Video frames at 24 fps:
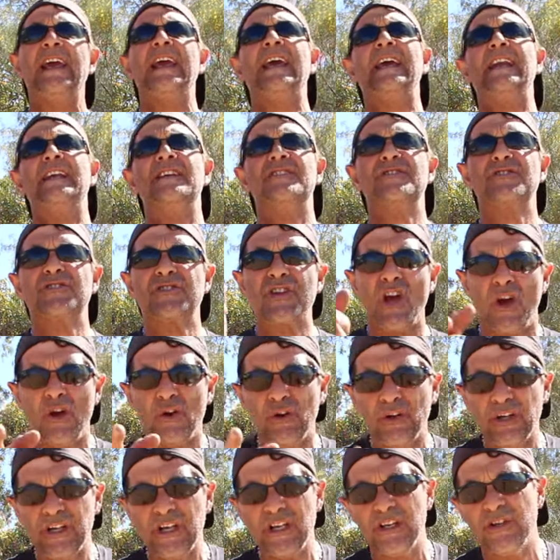It is
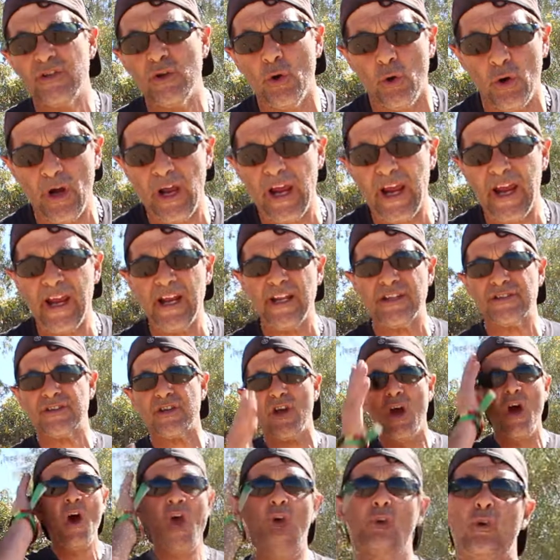totally in your
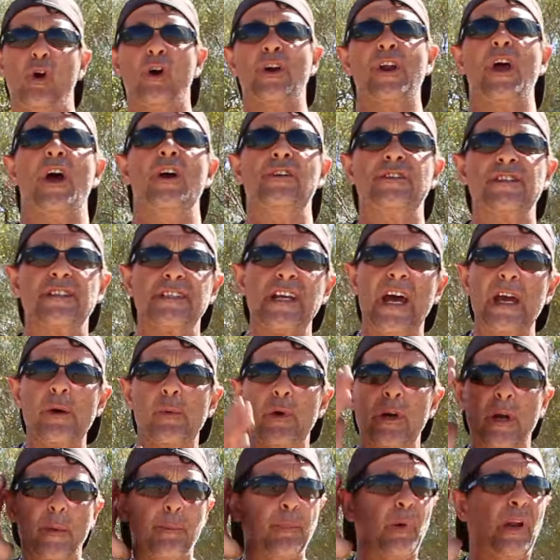hands. Righto, today
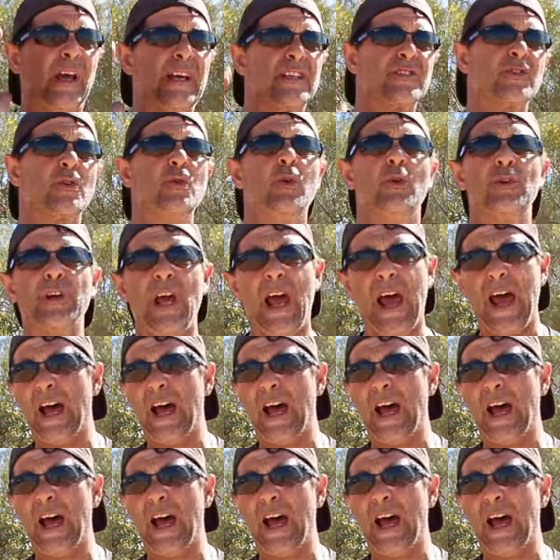we're at a place called